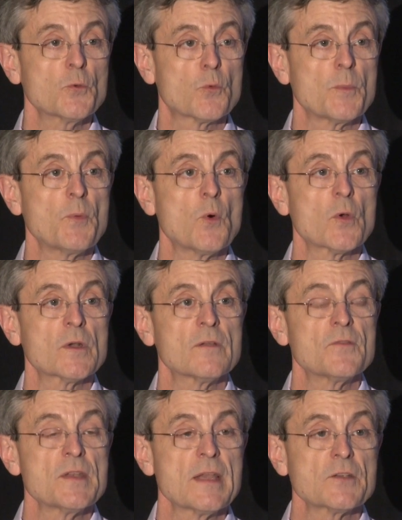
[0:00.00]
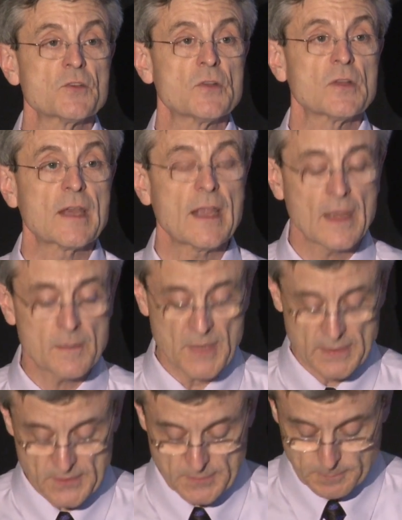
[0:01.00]
report of the National
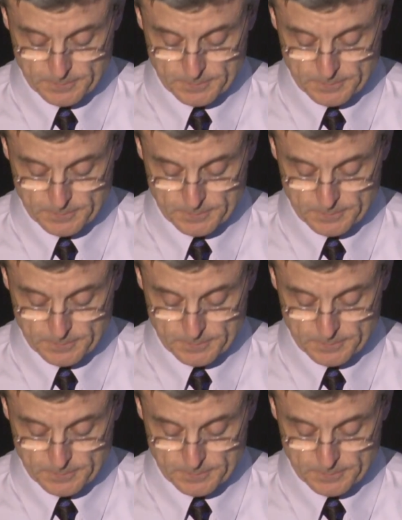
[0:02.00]
Academies.